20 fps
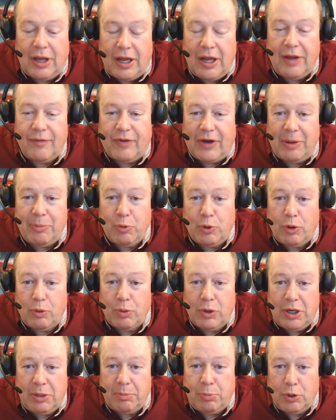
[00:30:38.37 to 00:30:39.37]
if I'm going to
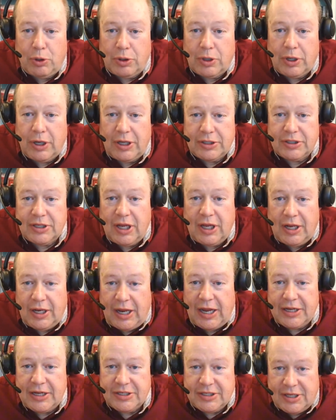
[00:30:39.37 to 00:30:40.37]
read a book, it
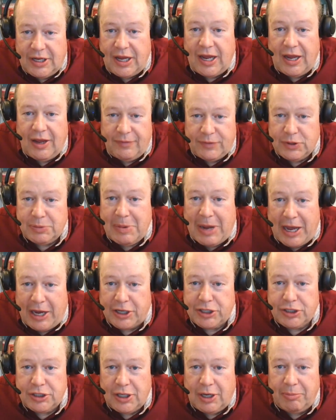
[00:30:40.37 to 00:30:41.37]
has to have some
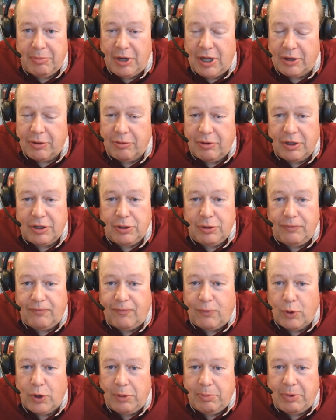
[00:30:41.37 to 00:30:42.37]
action. I'm not going to do
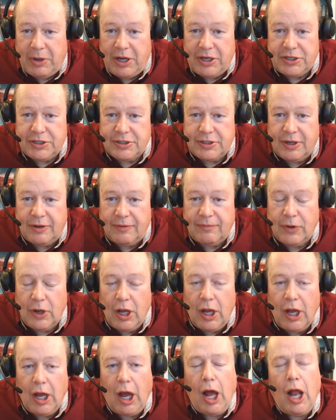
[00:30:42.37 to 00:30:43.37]
40 pages of
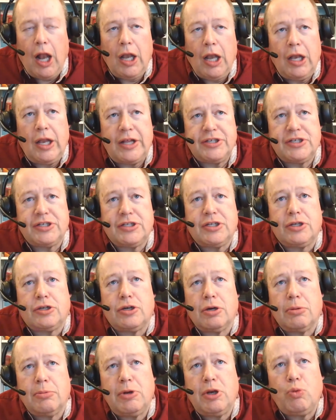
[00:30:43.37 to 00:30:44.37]
let's
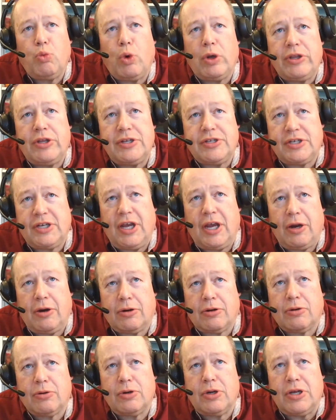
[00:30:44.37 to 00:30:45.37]
determine what this
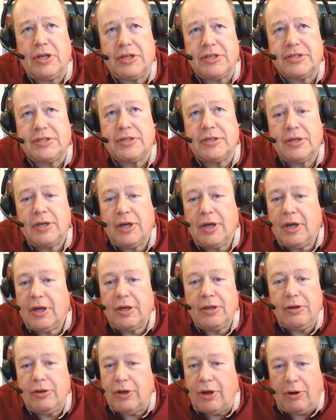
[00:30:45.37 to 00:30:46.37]
character is.
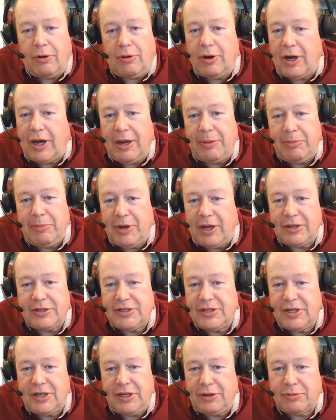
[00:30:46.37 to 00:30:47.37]
No, I'm not
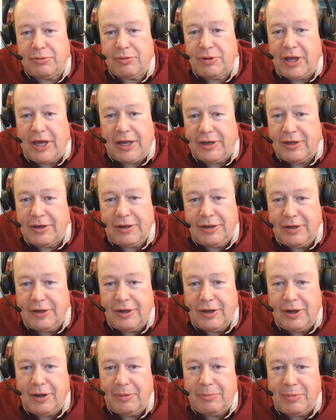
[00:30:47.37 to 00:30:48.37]
sitting through that.
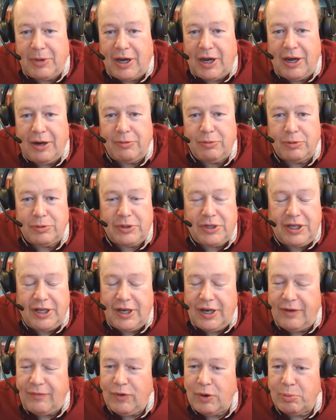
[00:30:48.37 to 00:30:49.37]
I will
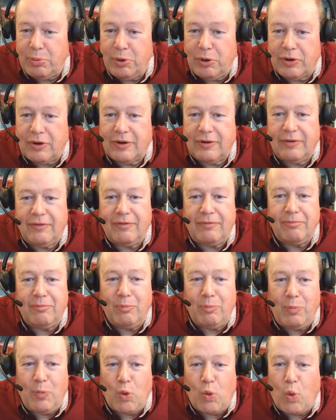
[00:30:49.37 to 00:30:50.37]
DNF your book
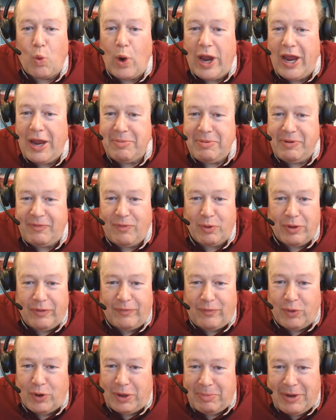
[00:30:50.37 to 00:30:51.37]
way before the
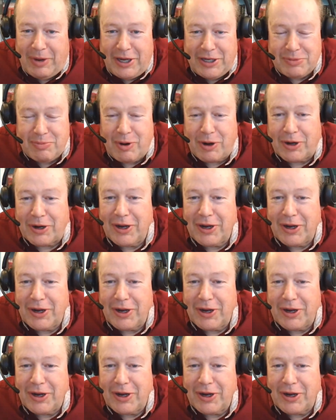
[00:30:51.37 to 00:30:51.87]
40-page mark.